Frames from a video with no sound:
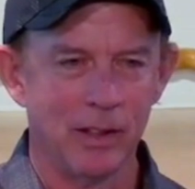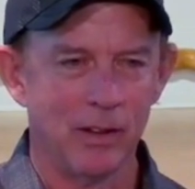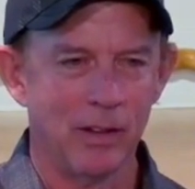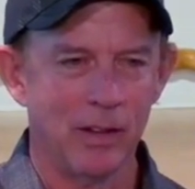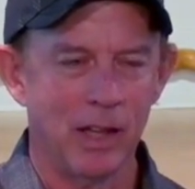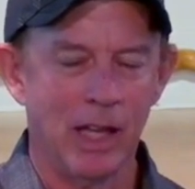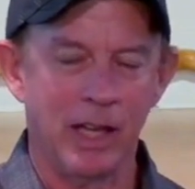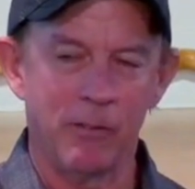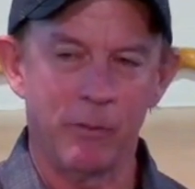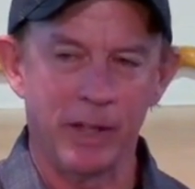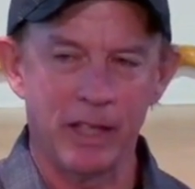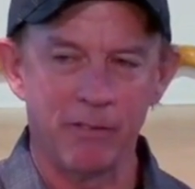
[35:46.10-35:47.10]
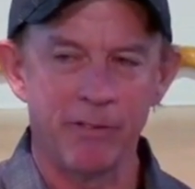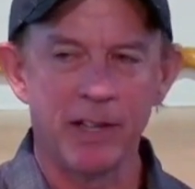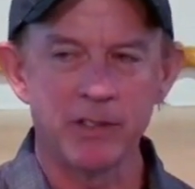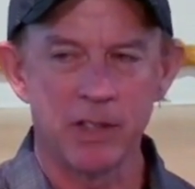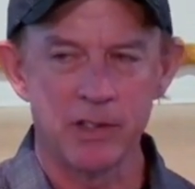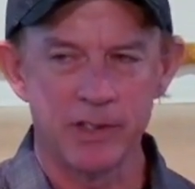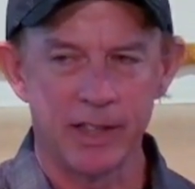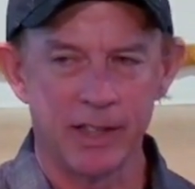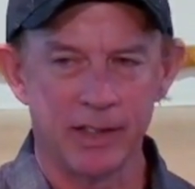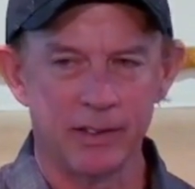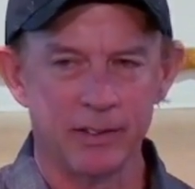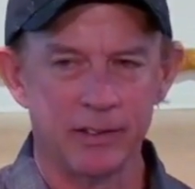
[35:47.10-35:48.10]
and if we confess our
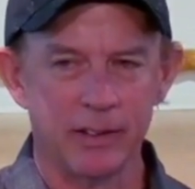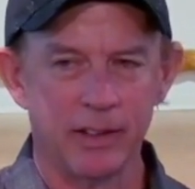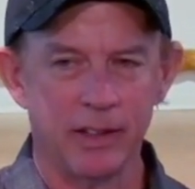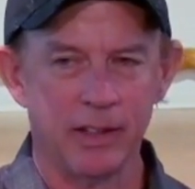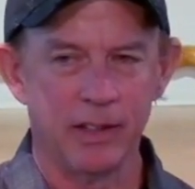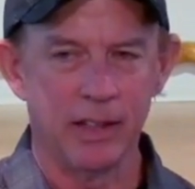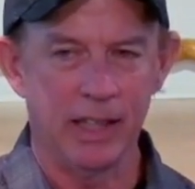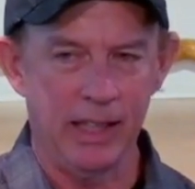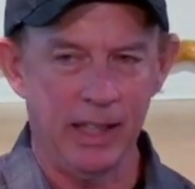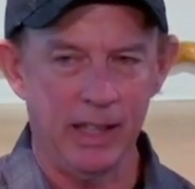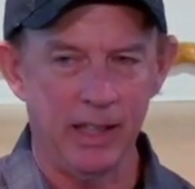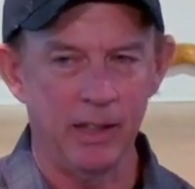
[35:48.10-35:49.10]
sin, he,